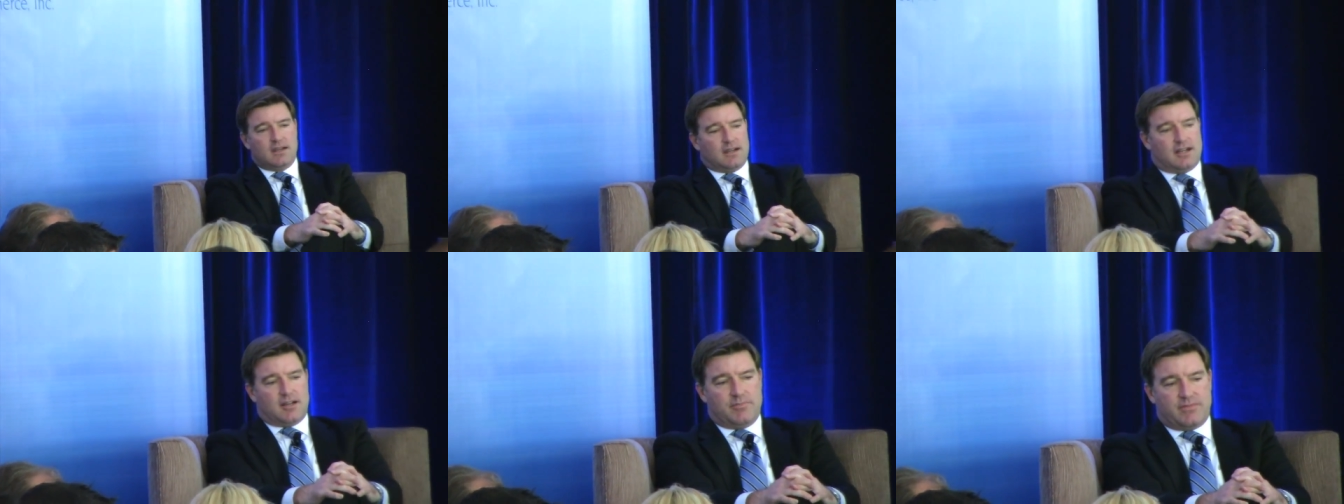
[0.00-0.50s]

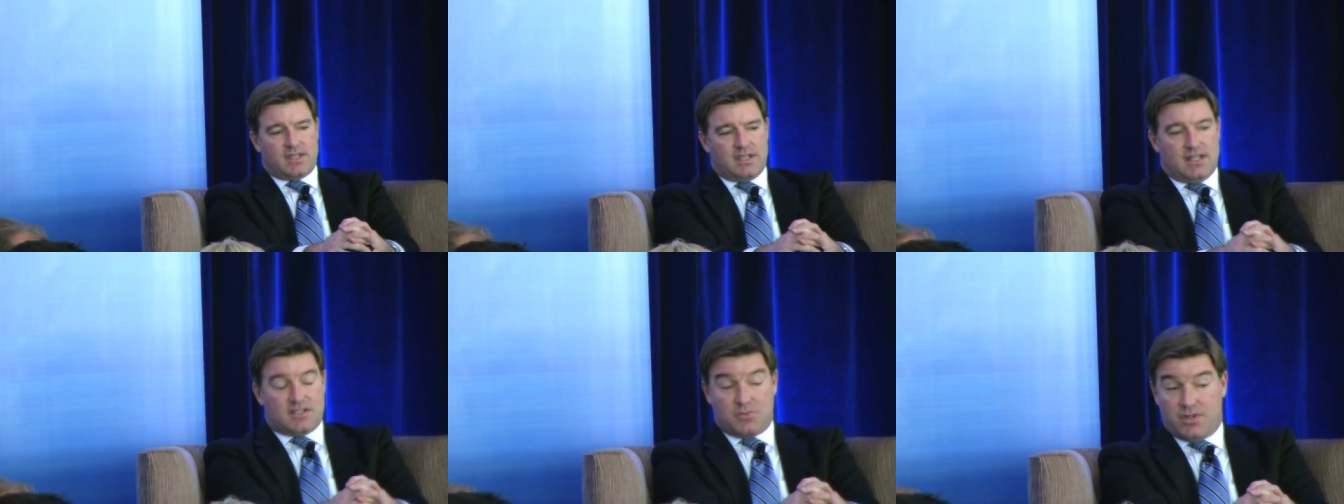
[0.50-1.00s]

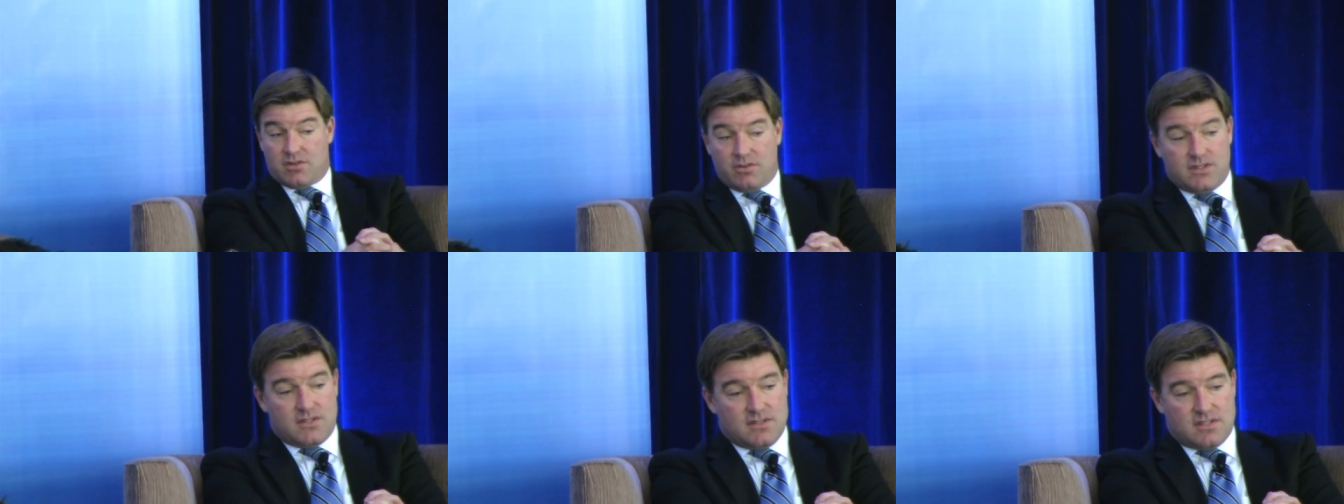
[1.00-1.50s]
And it's one of the
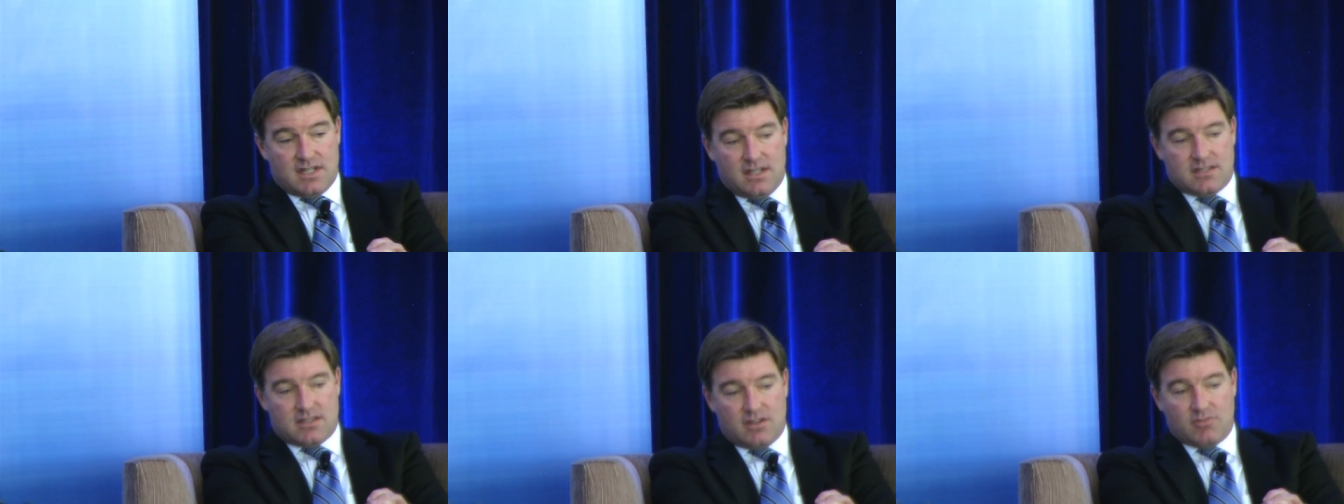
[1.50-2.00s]
reasons that
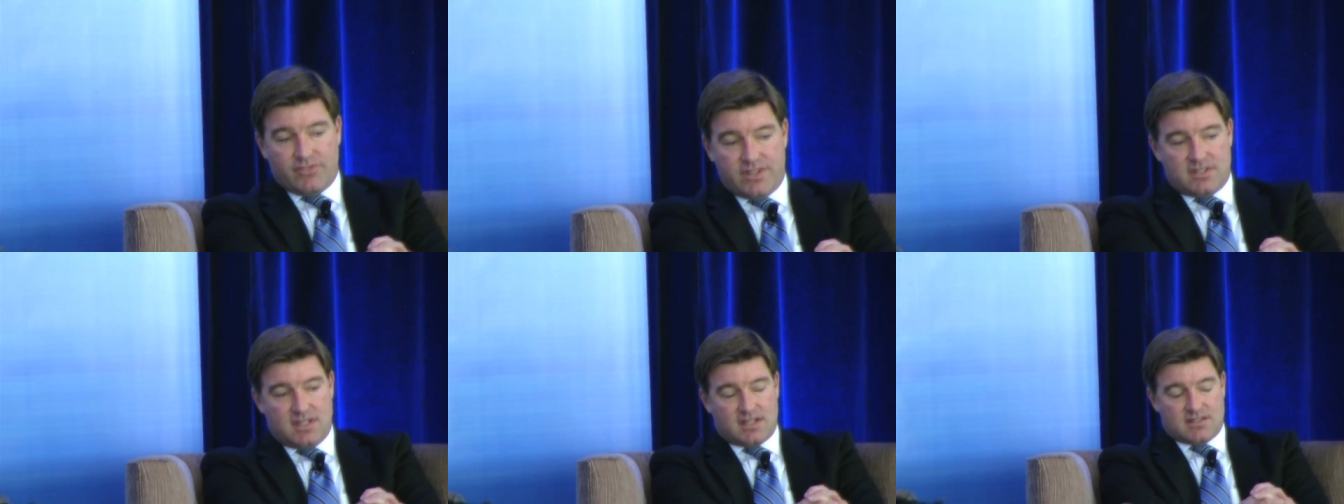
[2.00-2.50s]
is, hopefully
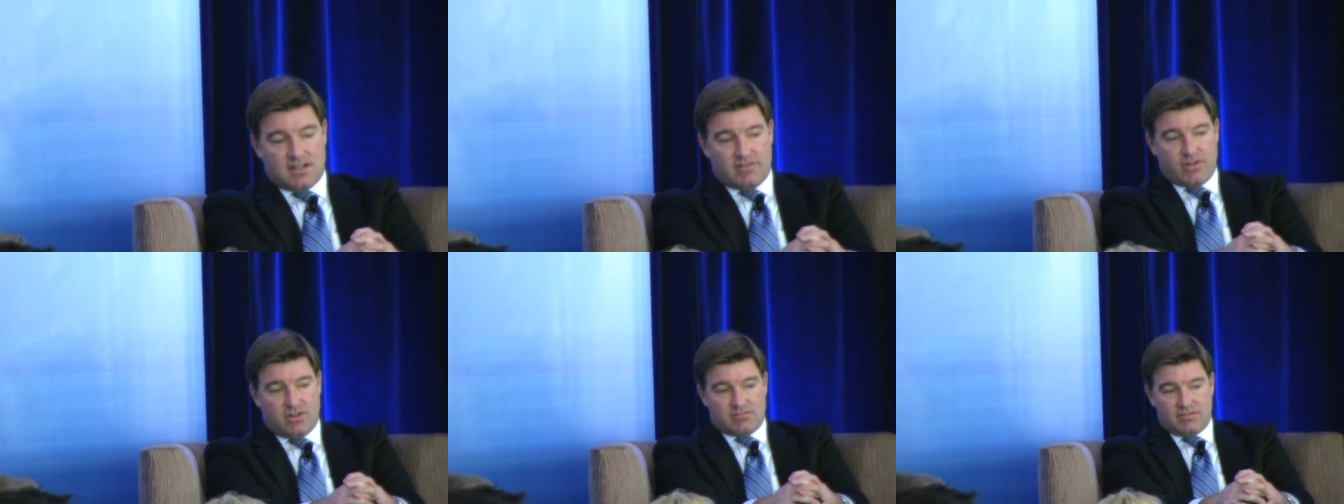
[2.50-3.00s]
as the next
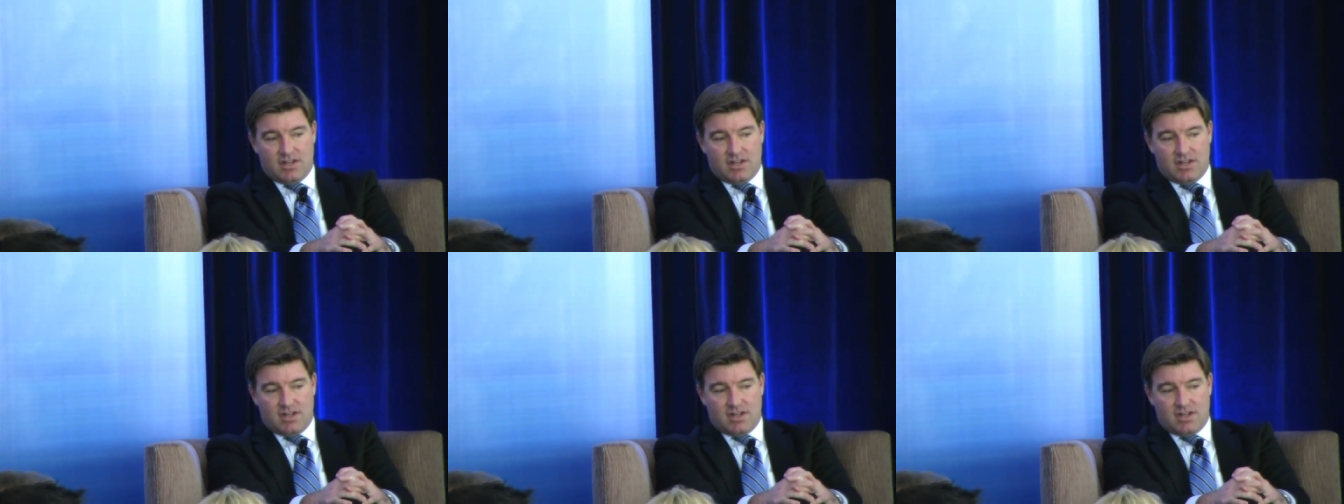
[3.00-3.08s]
governor,